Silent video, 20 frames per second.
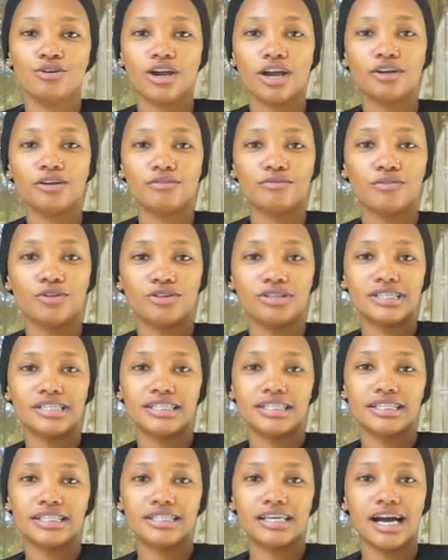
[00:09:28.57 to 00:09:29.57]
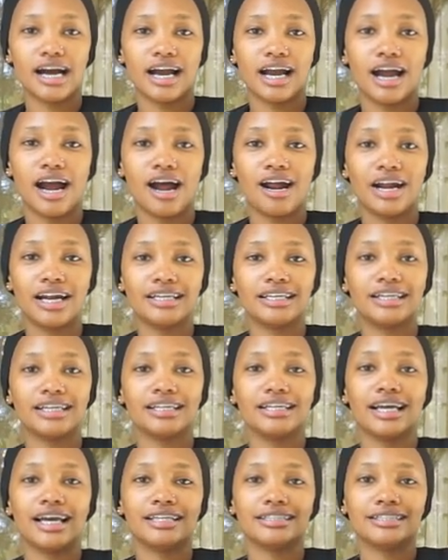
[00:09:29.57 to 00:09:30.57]
kind of don't see the Ankara
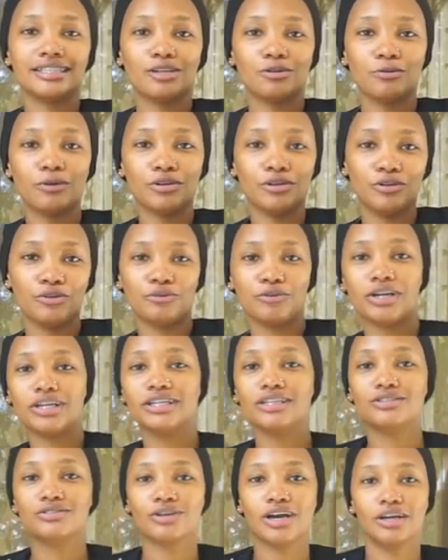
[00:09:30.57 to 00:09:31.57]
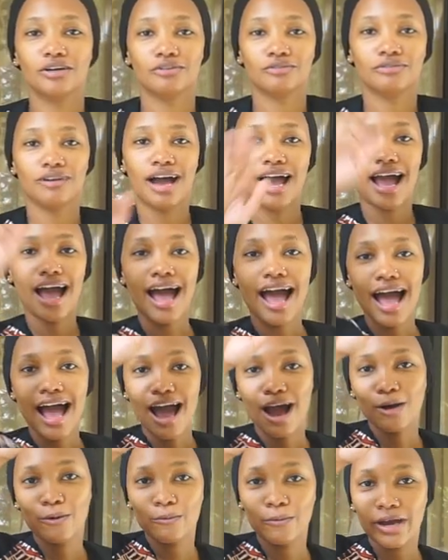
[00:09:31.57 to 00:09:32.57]
until when you're ready to kind of
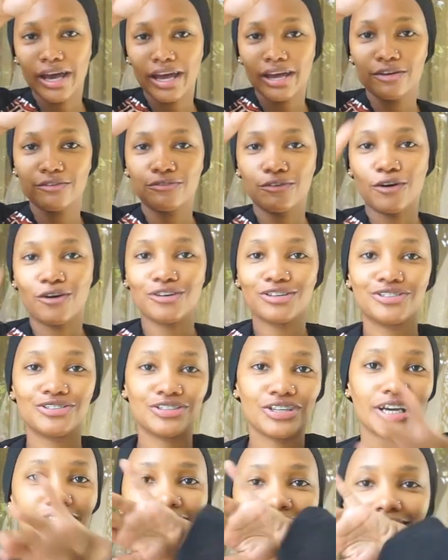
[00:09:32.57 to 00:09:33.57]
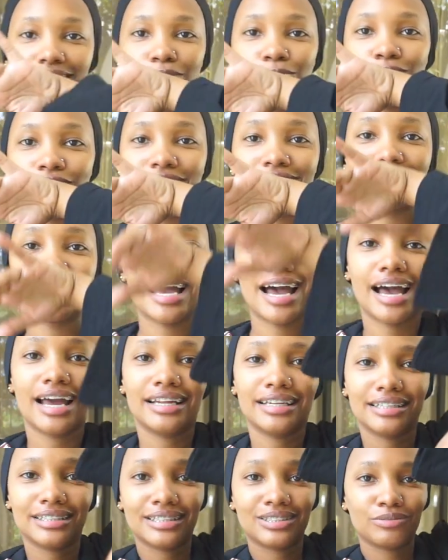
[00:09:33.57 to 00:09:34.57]
wave or shake someone's
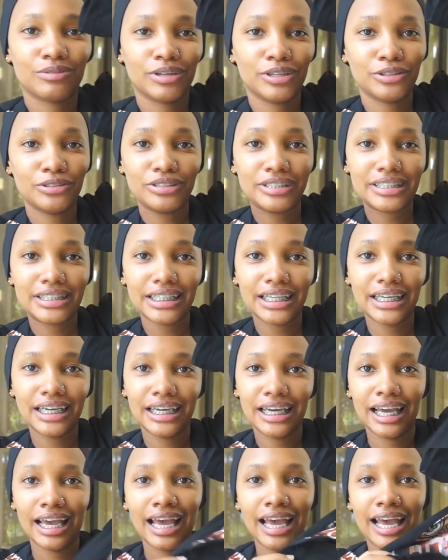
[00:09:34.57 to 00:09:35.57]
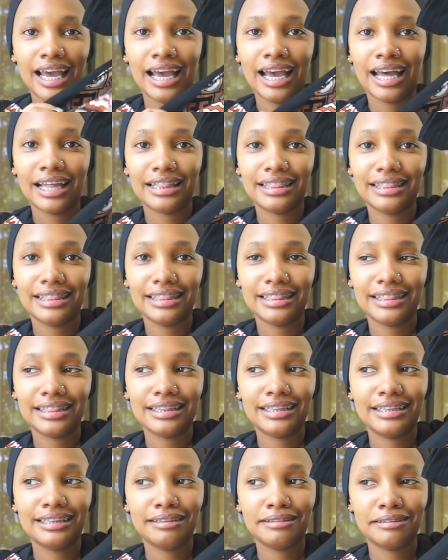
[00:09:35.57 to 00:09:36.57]
hand, it's when you see
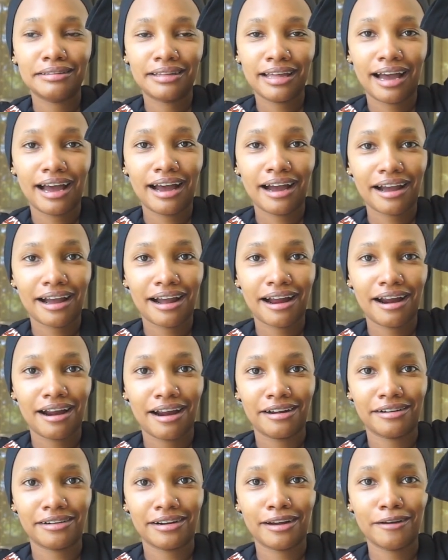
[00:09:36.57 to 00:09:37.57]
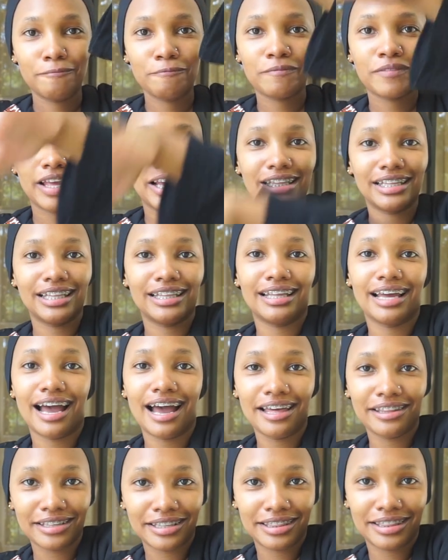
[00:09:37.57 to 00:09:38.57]
the Ankara. And then the
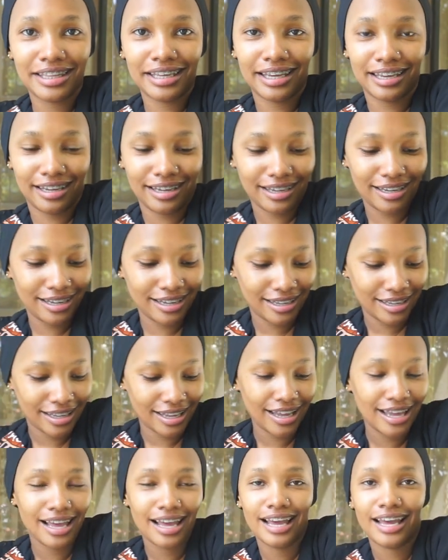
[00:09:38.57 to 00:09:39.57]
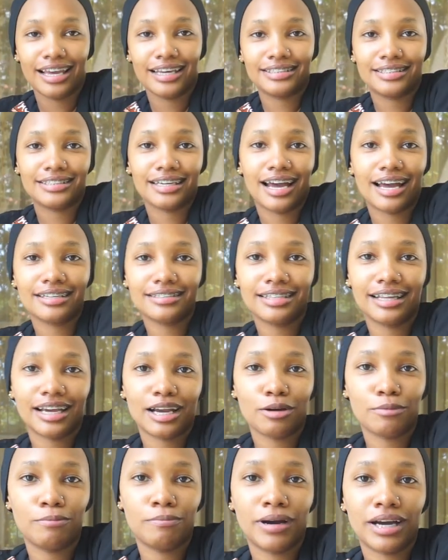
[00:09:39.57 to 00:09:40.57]
other thing, it has
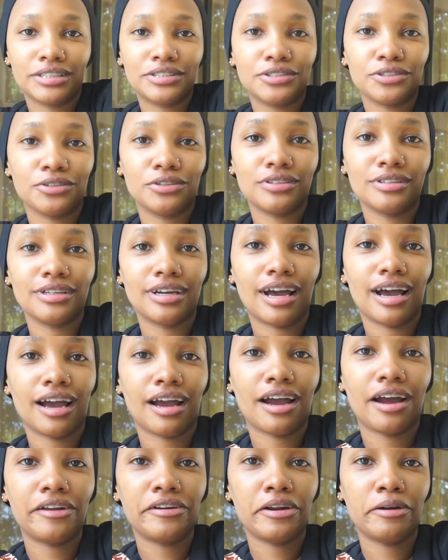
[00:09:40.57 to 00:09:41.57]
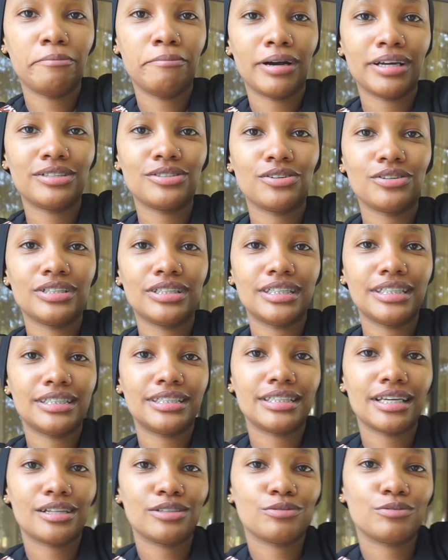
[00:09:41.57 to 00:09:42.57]
like a button, Ankara button
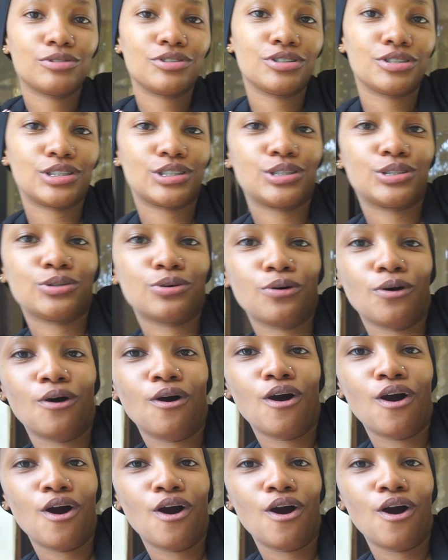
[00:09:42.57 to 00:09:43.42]
details, which is so